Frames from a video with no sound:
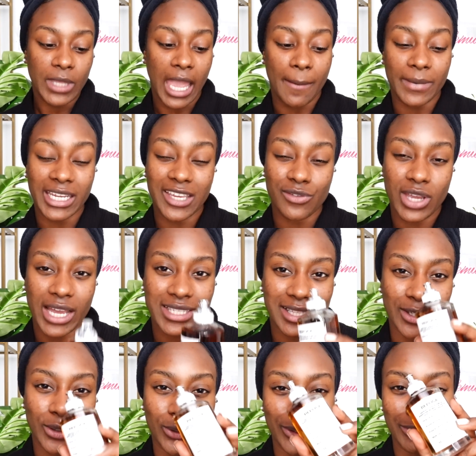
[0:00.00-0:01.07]
I'm gonna give you guys a
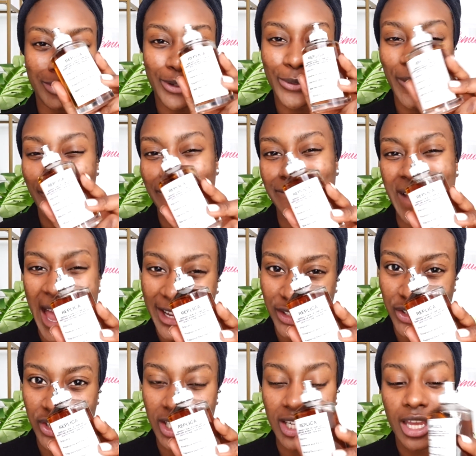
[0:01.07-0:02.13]
little, you know, fact
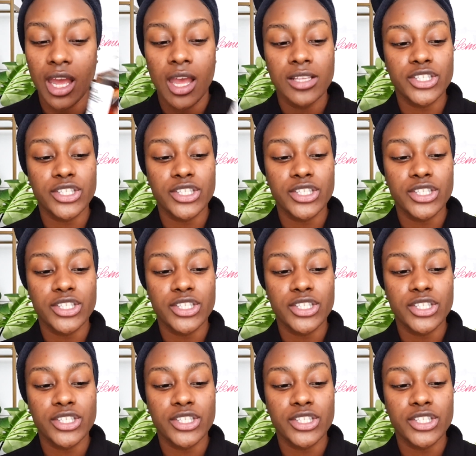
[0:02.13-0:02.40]
sheet.